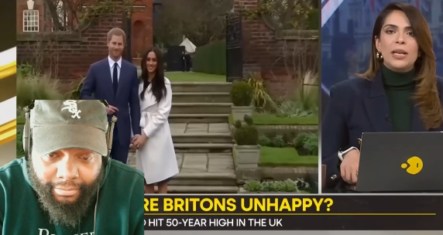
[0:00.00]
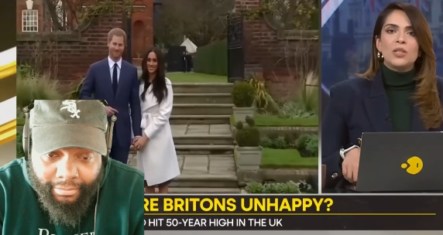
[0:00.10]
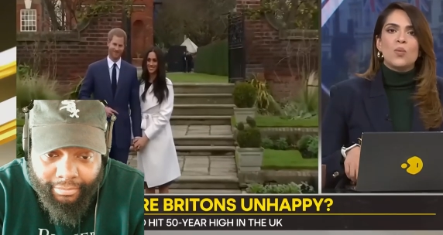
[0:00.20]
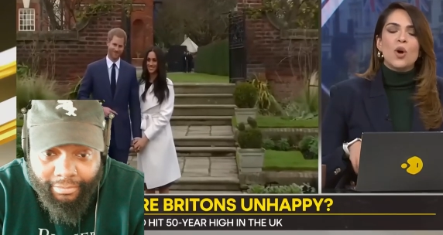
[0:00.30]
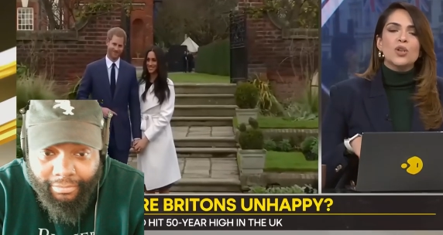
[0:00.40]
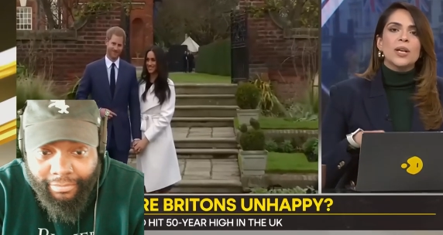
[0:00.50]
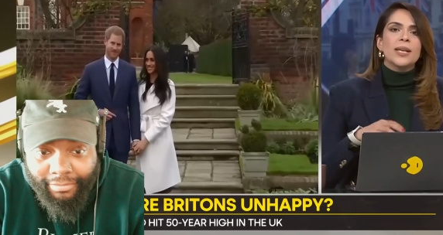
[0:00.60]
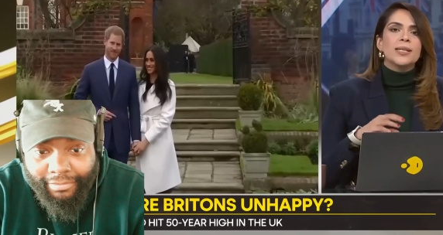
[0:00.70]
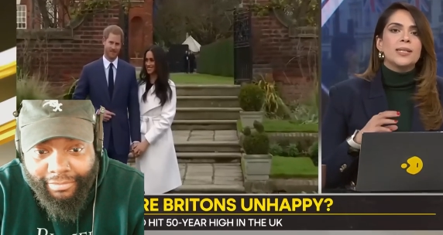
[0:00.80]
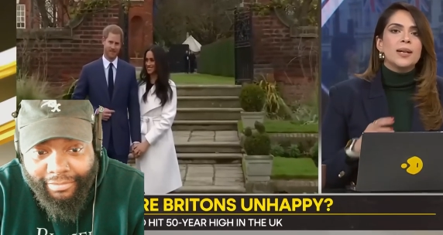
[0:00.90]
Speaker 1: He's washing
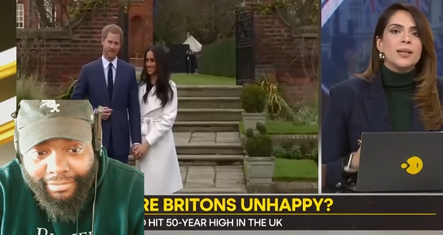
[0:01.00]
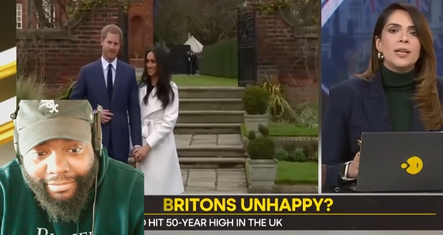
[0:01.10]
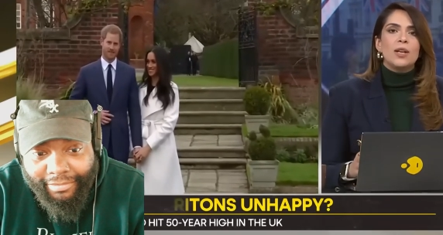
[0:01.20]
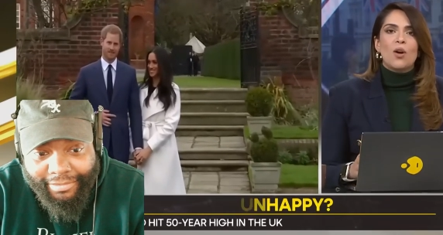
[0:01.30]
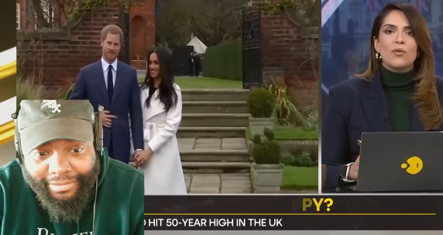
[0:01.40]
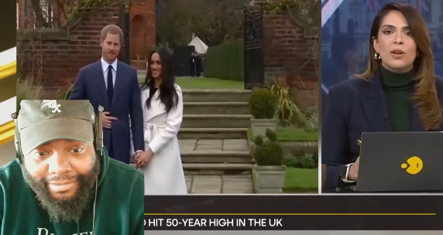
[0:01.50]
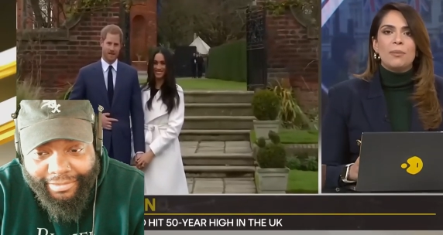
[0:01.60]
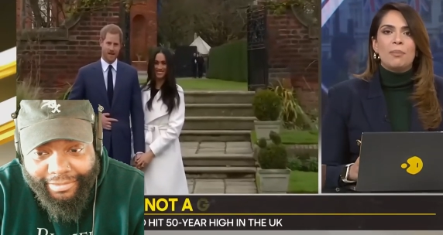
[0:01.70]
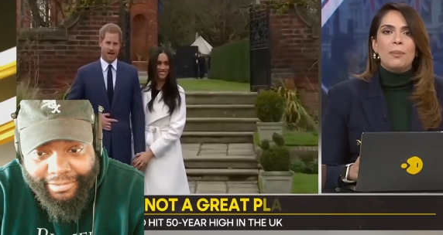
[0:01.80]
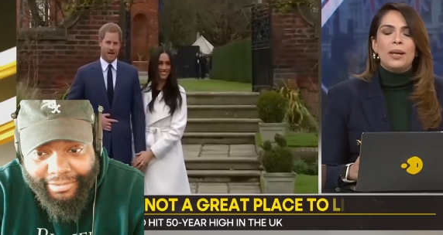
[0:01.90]
his dirty laundry
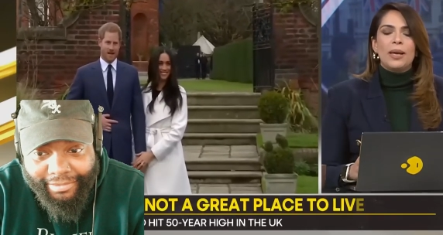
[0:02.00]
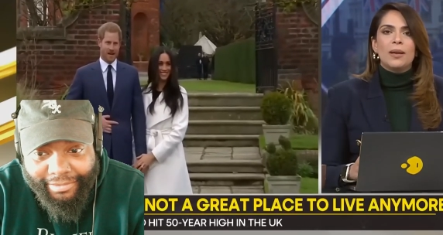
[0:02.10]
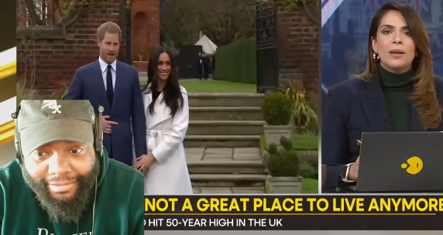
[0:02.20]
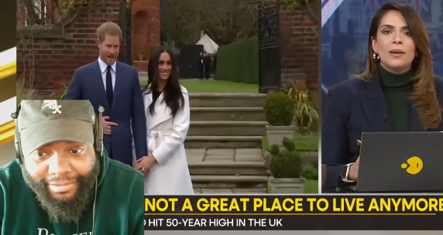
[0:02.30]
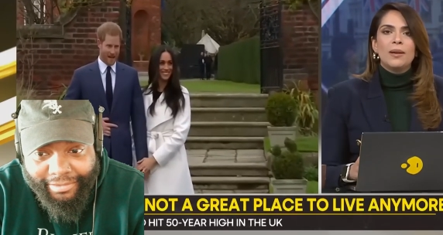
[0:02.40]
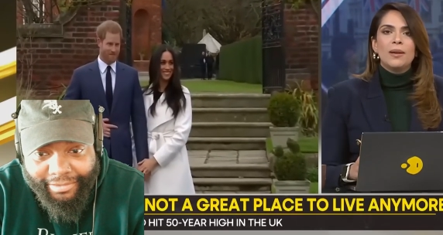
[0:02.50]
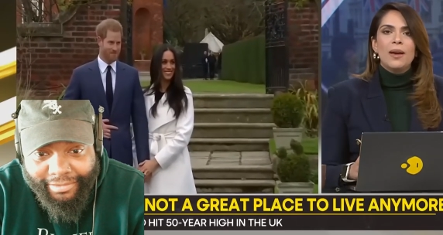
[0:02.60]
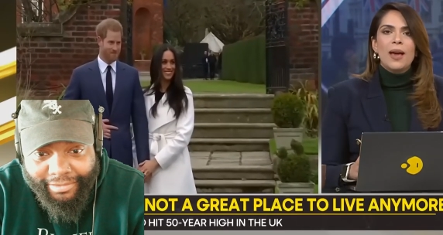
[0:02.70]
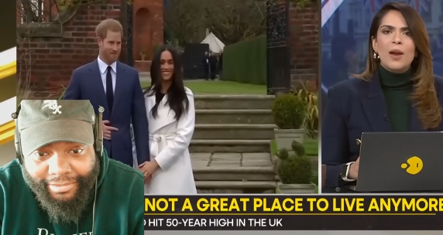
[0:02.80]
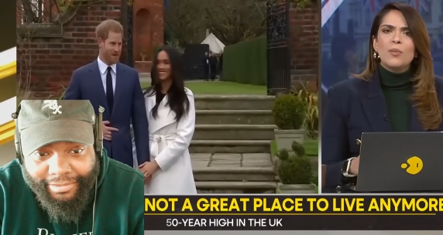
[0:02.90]
in public,
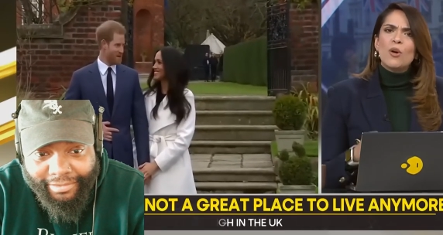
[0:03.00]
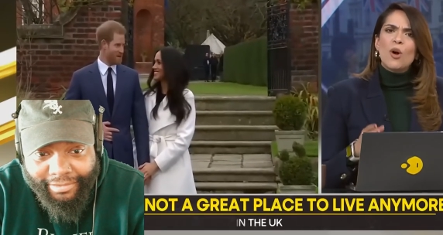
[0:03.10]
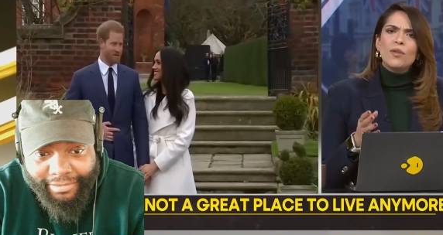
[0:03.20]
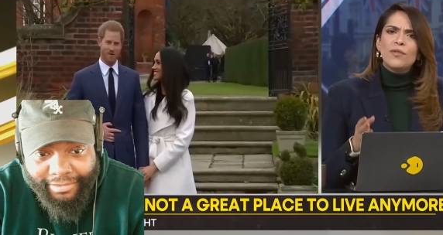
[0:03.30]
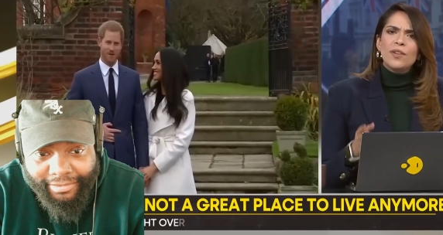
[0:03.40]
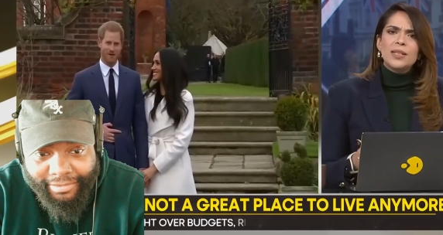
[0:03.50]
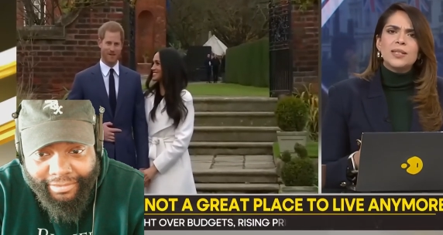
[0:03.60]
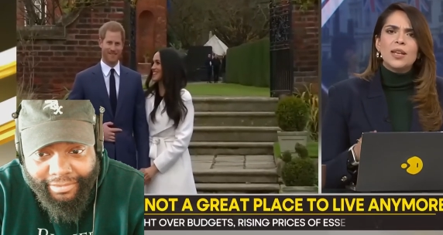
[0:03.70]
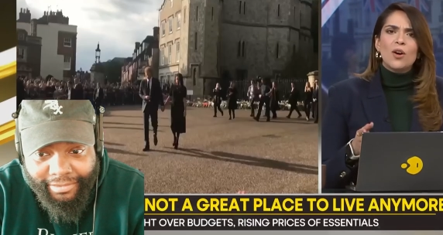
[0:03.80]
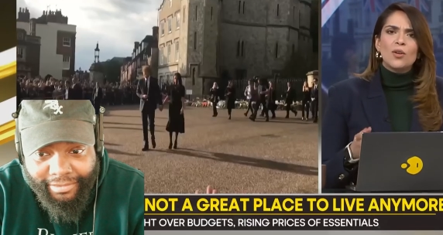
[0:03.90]
and we're all
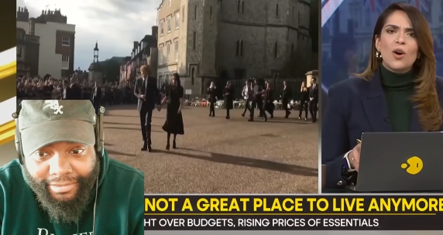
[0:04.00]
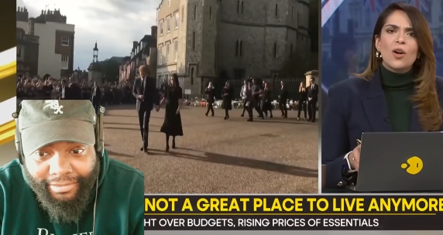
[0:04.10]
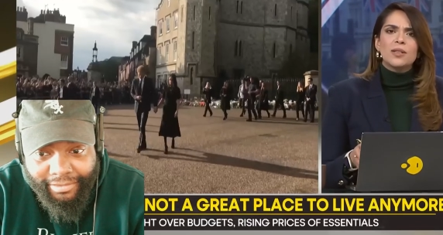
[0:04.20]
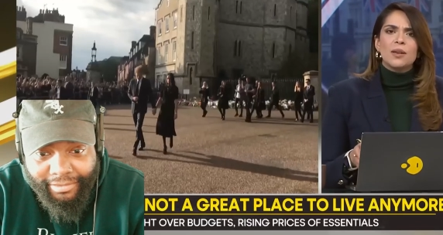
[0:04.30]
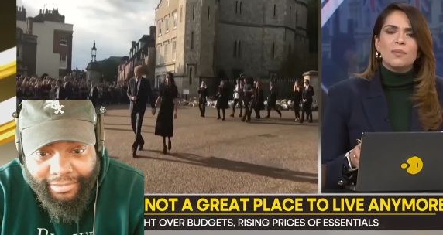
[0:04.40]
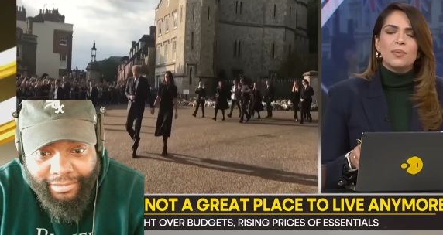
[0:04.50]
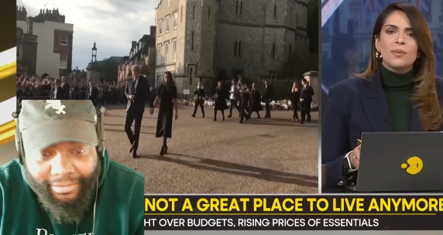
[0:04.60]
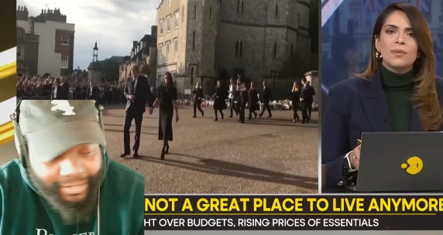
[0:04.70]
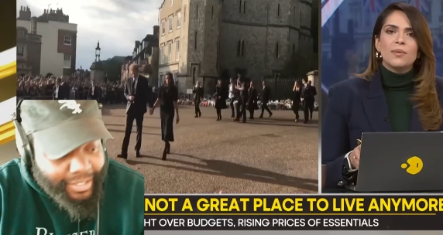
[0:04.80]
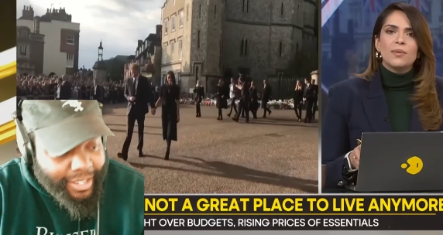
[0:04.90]
feasting on gossip.
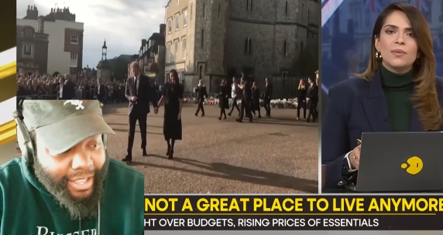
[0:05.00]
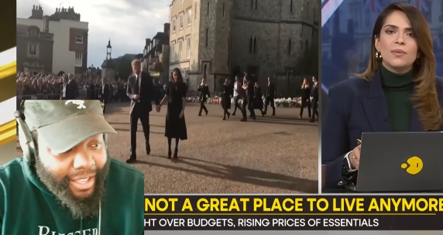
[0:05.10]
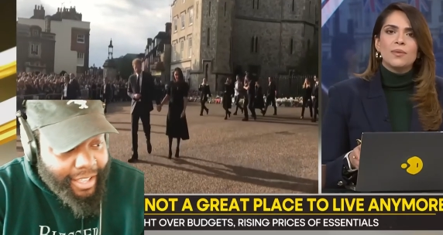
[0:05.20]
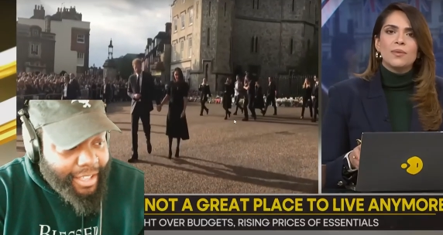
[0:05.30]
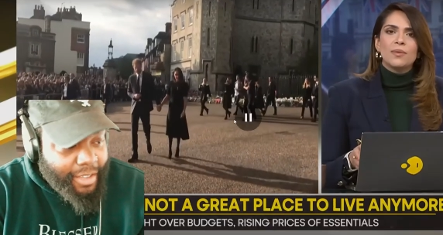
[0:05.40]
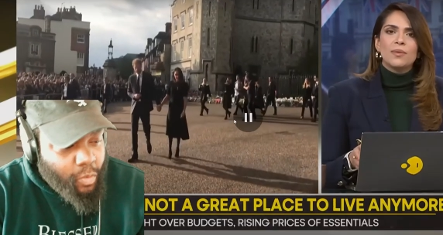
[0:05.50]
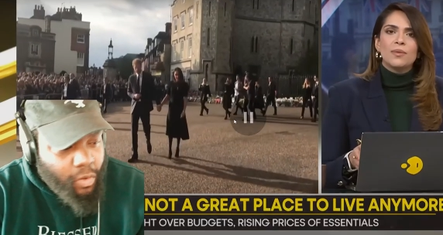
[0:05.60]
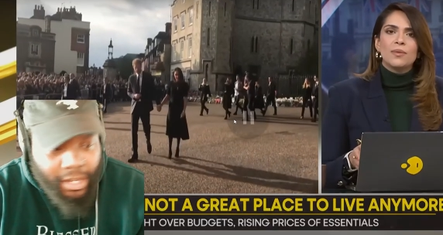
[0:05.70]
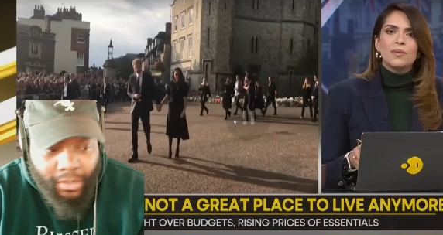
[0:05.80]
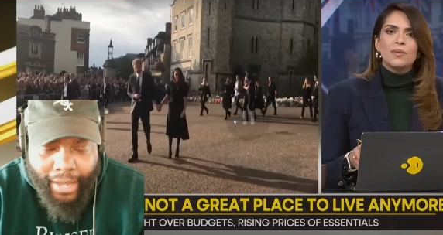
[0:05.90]

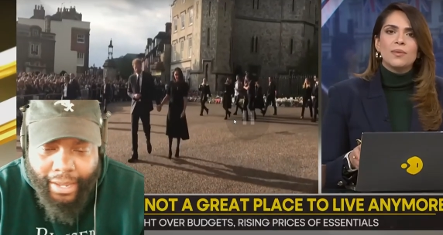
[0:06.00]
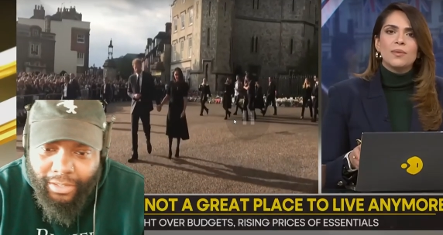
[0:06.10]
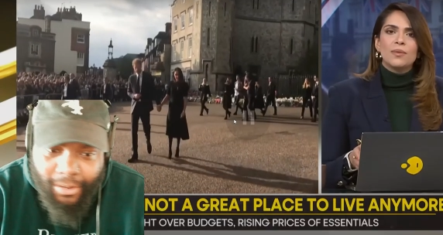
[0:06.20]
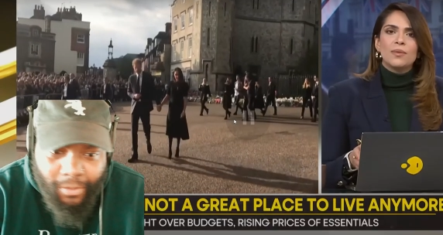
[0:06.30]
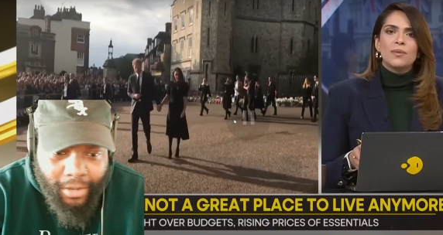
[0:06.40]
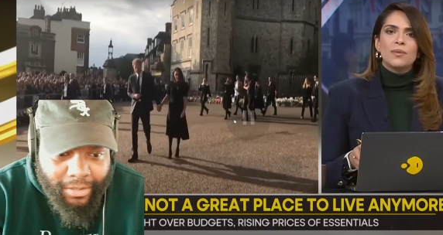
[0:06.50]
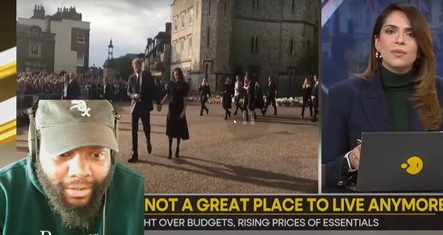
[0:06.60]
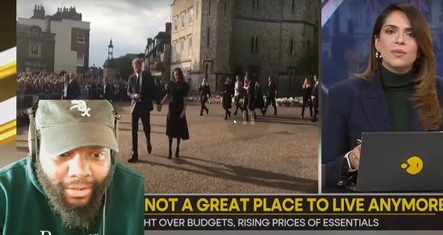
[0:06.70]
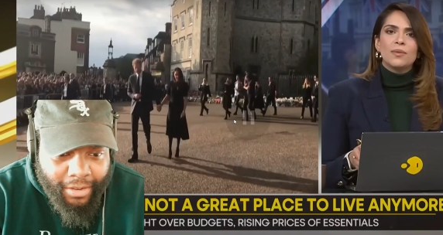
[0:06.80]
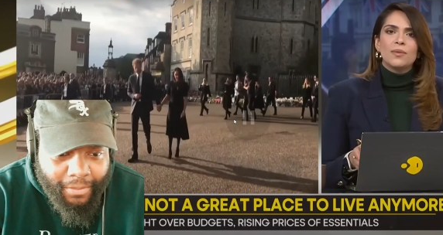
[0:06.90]
Speaker 2: What? Wait, so what's
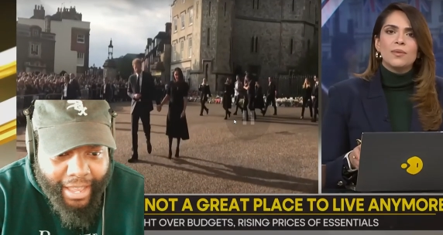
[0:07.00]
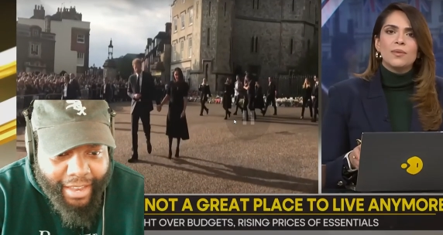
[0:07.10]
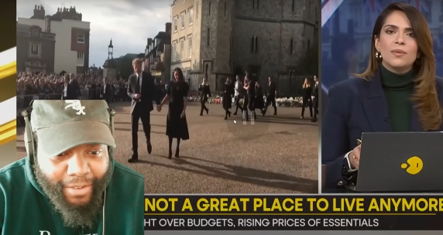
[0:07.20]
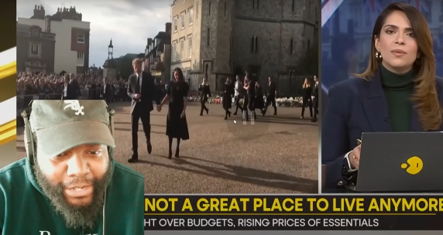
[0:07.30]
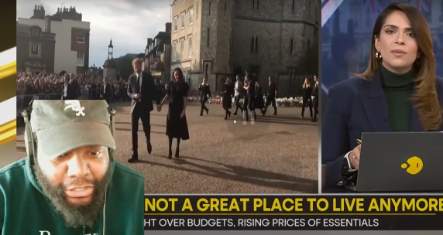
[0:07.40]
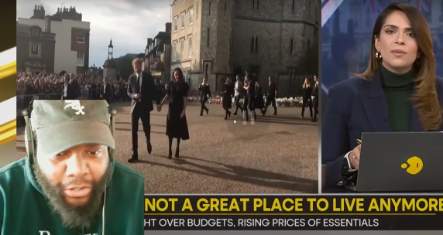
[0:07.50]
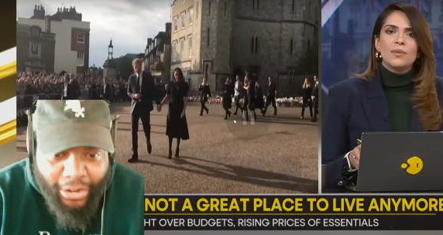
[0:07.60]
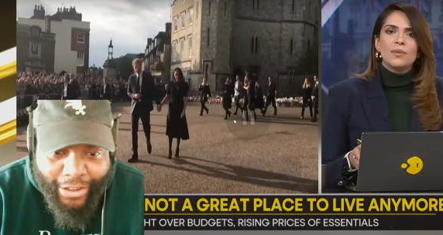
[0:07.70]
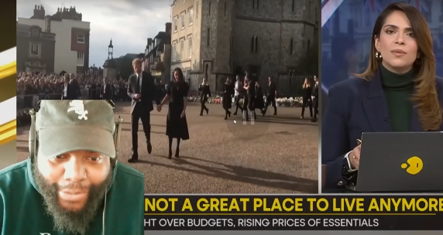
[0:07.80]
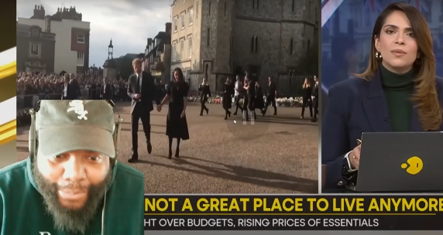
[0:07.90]

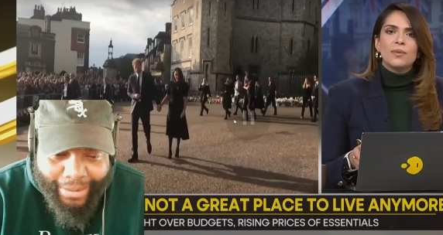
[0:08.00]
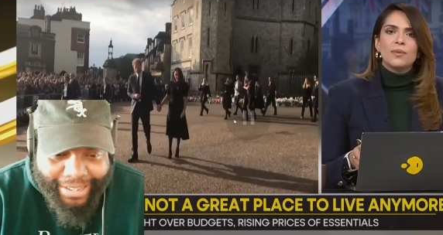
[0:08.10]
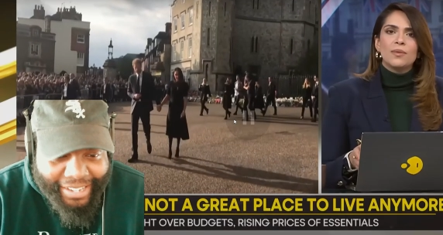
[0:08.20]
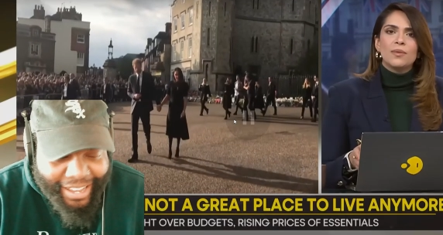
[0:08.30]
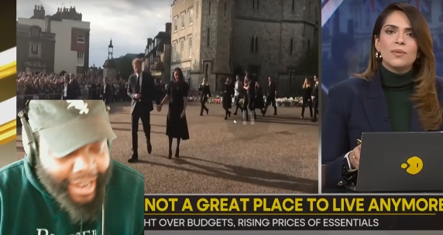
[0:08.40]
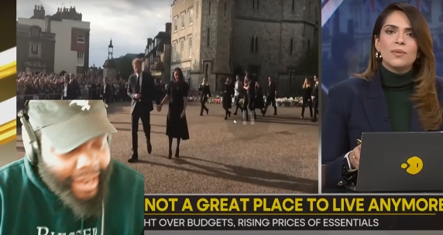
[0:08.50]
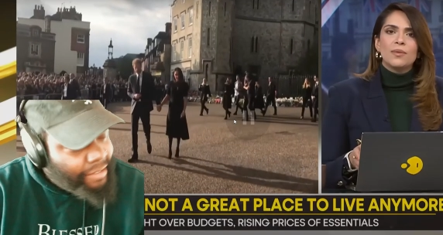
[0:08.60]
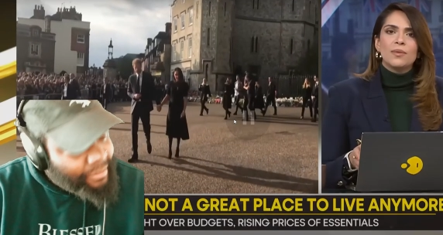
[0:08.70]
going on with Prince? All right,